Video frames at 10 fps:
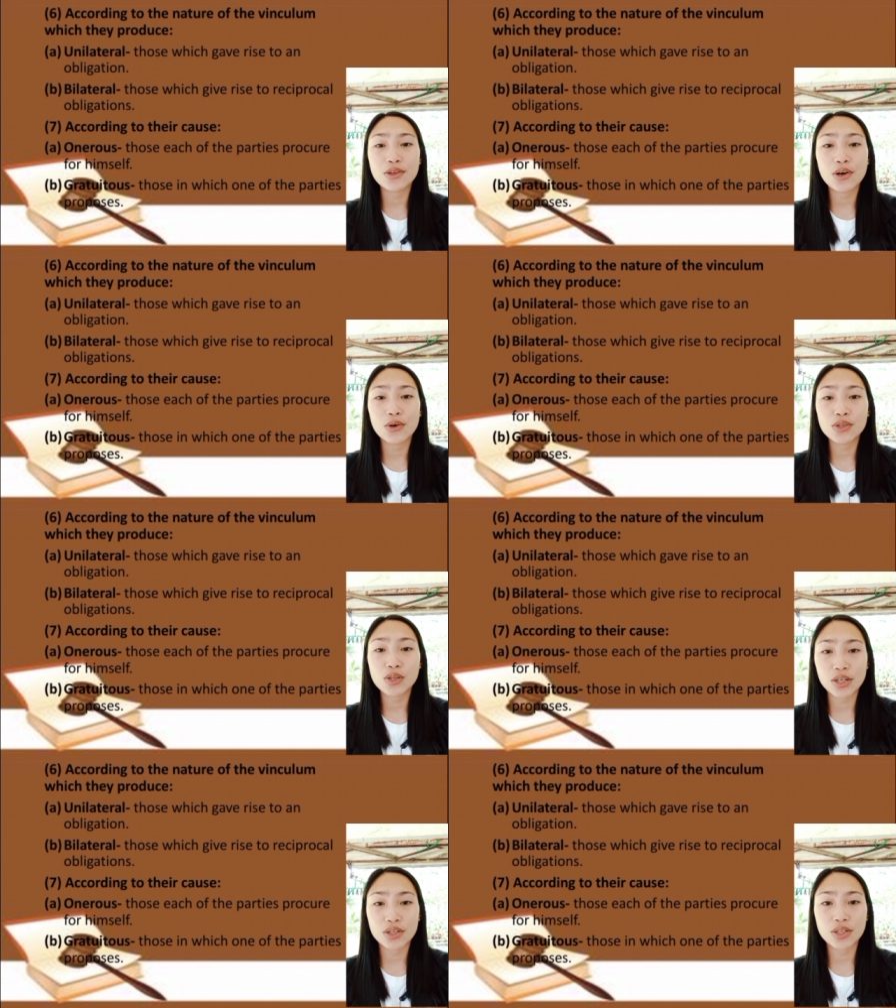so those
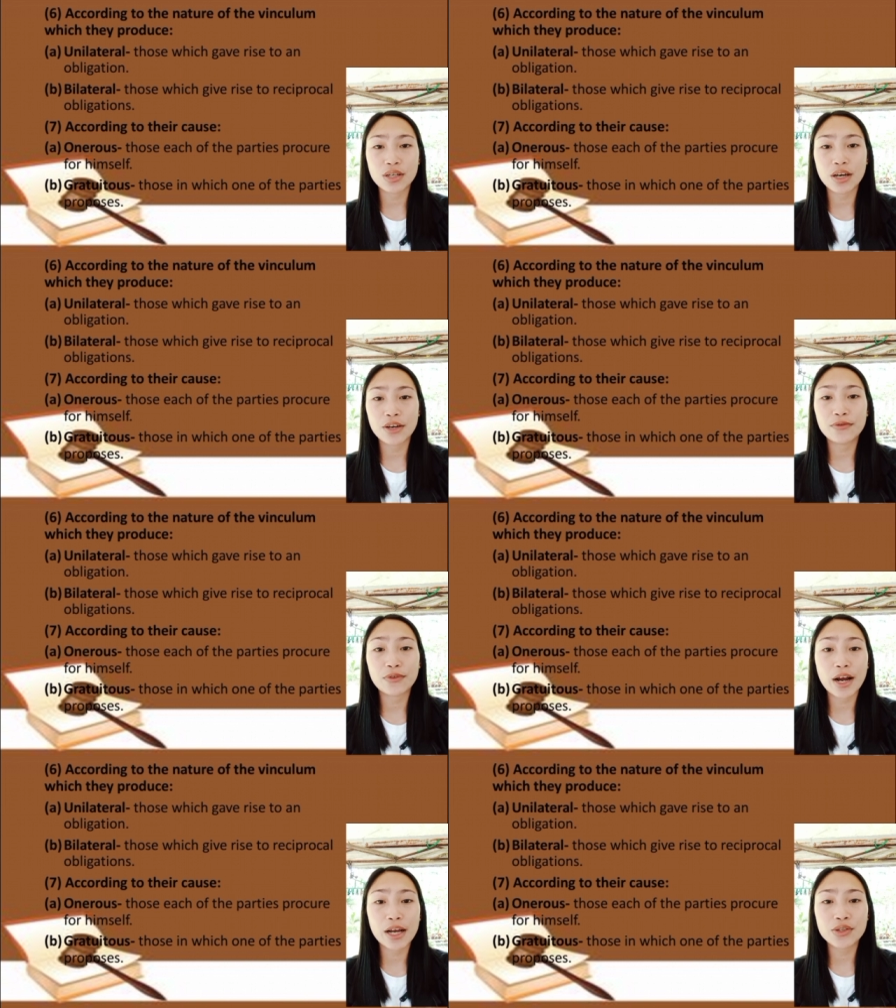which gave
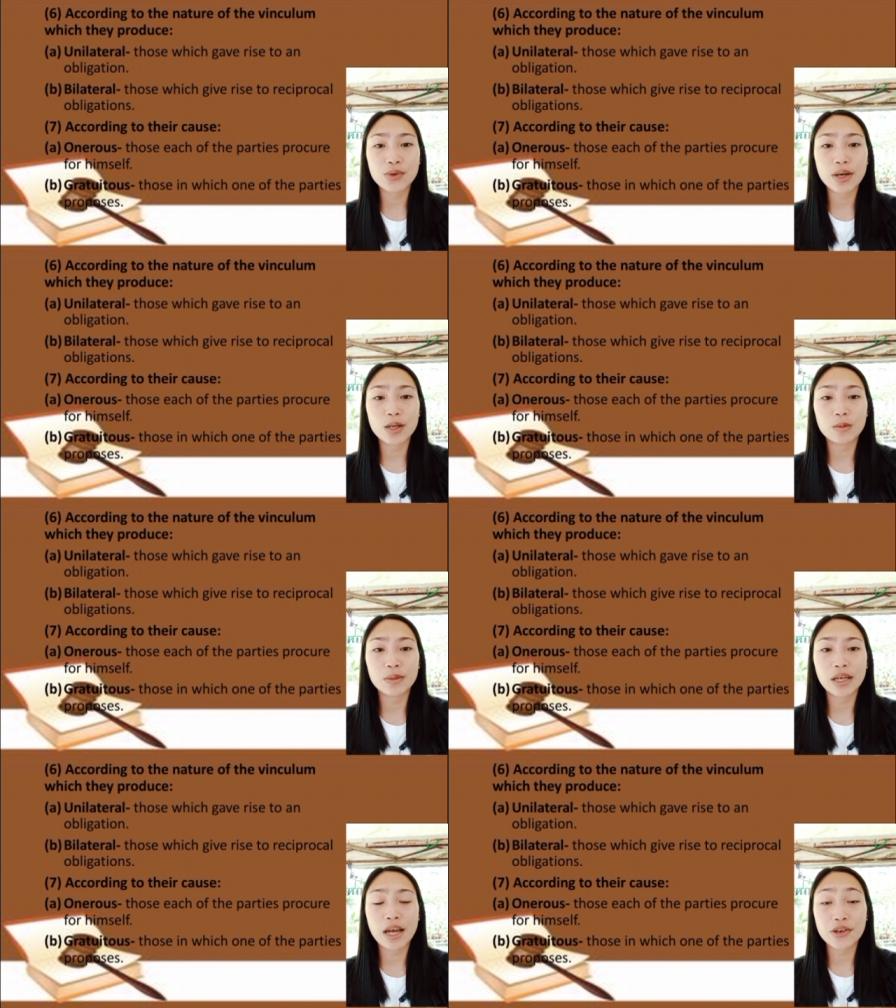rise to an
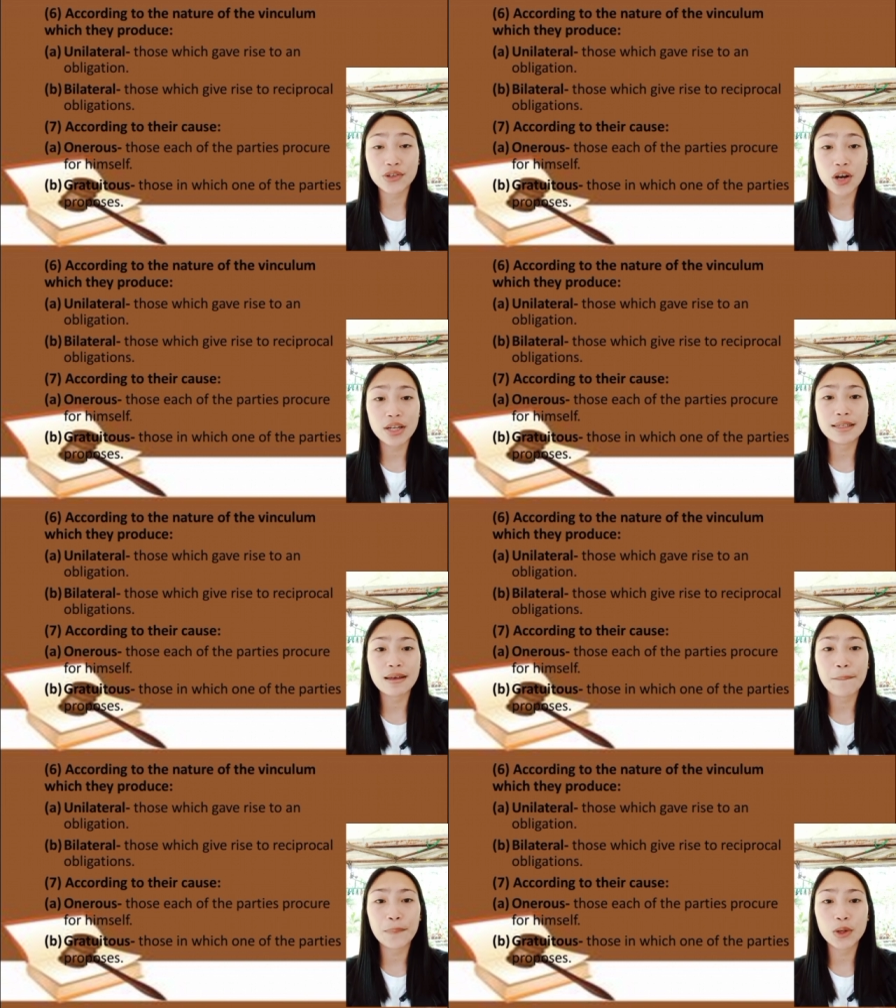obligation.
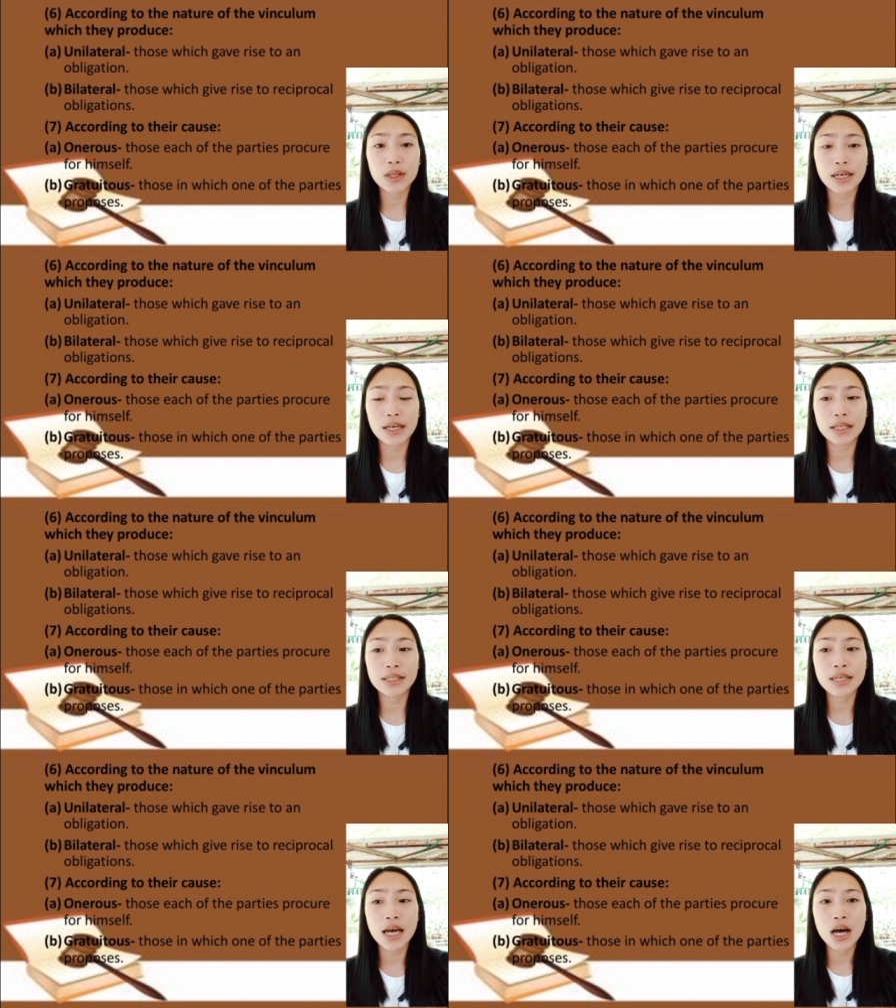Example is
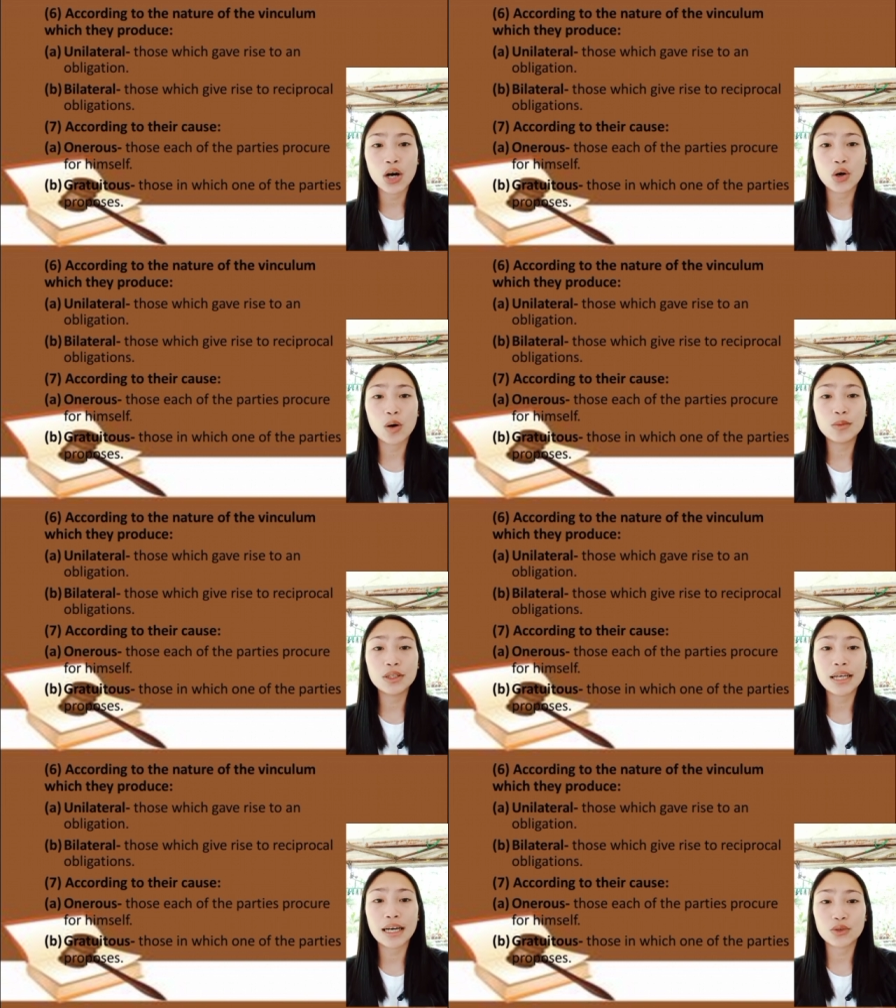
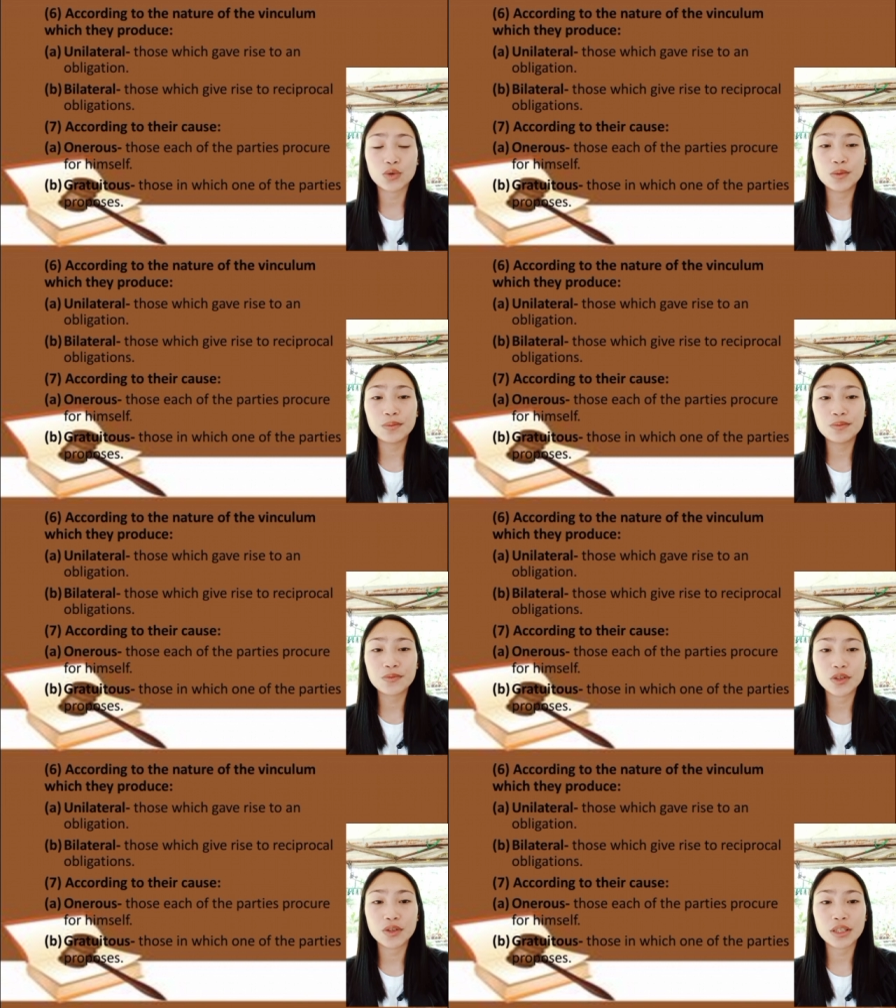comodatum,
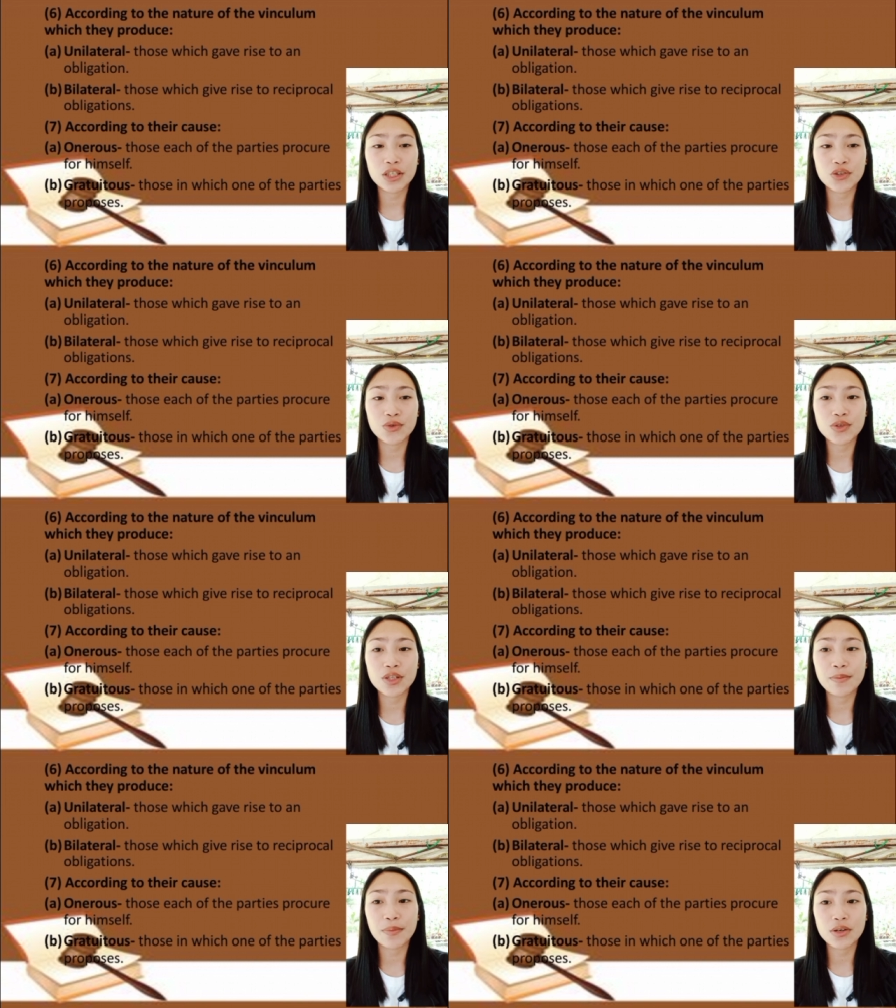gratuitous
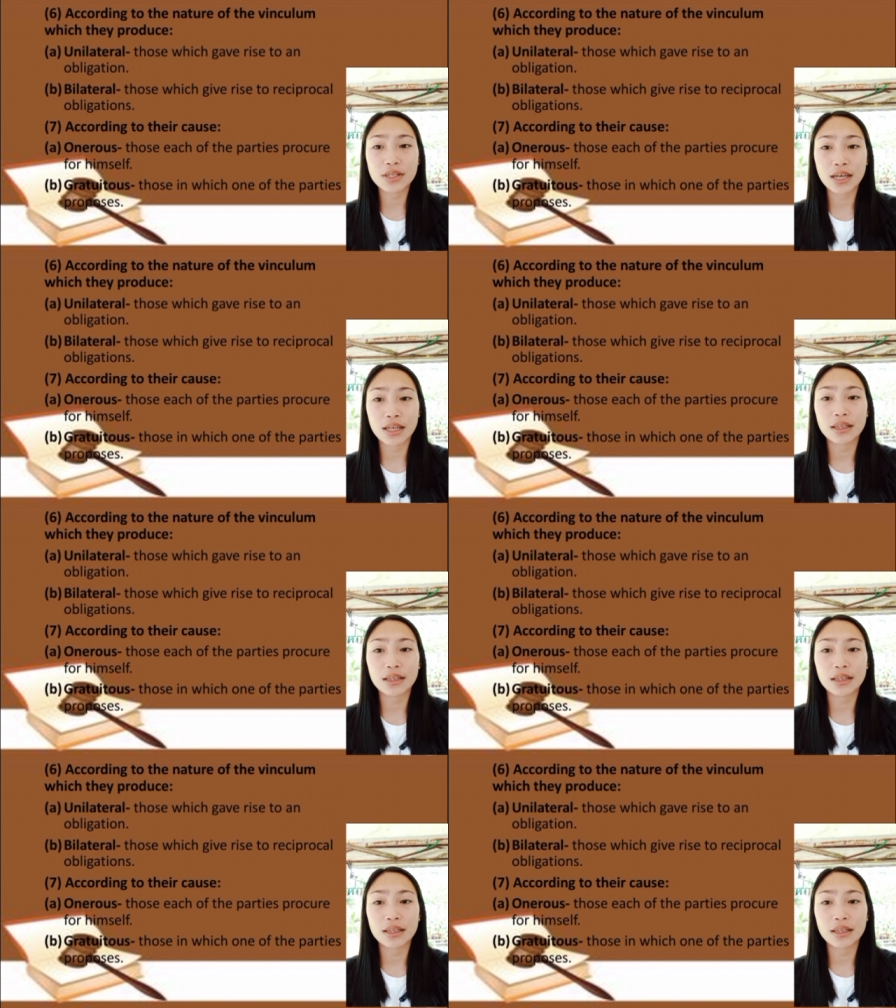deposit.